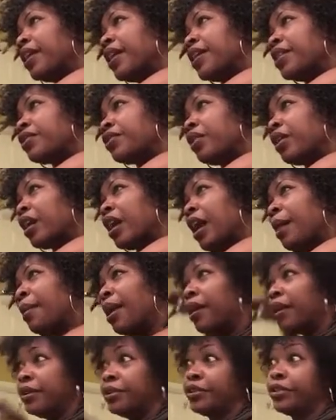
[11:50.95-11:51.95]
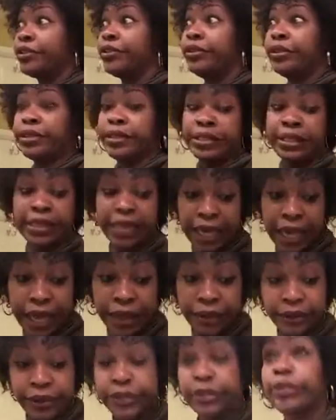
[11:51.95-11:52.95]
then it's gonna come out and just gonna stick
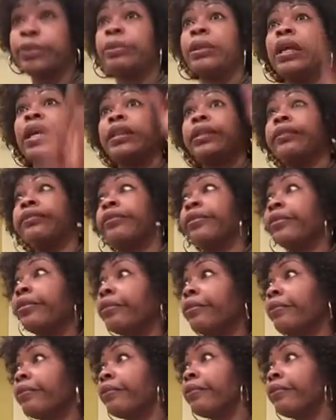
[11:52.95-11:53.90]
out. It'll just be like this.